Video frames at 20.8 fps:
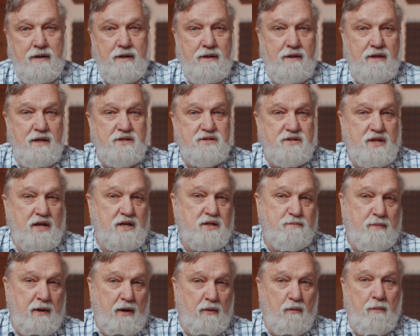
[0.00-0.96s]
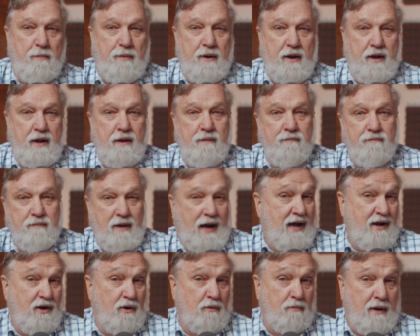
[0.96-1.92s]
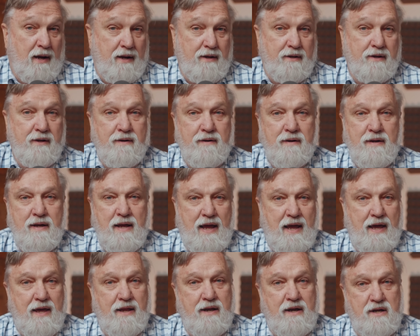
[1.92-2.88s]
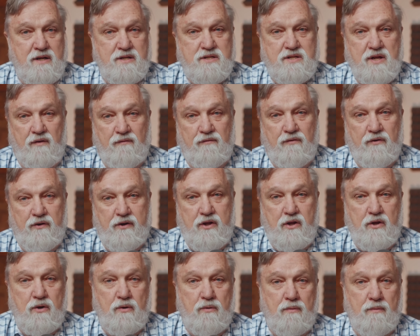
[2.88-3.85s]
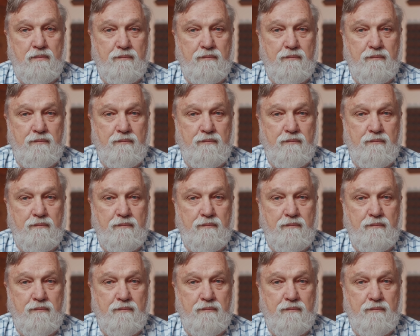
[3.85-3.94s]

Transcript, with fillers: These things bear repeating, I don't mind it, and it is helpful to you.